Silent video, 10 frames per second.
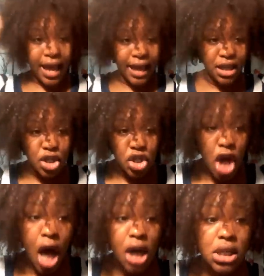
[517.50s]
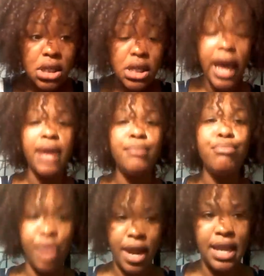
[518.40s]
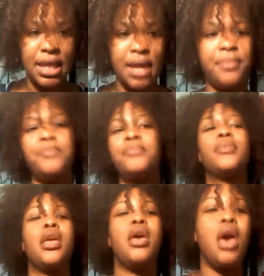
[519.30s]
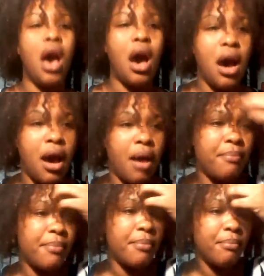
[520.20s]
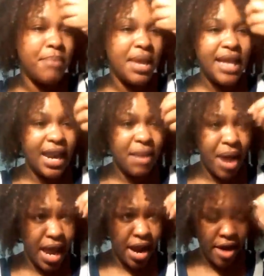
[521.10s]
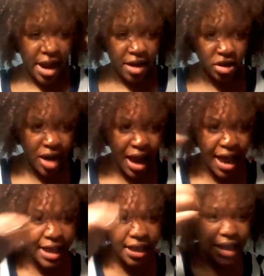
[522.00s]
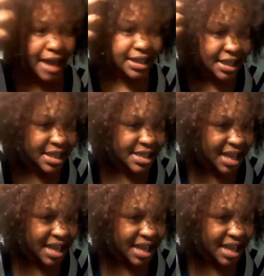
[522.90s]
take chunks and braid them. Me letting my hair air dry, I did this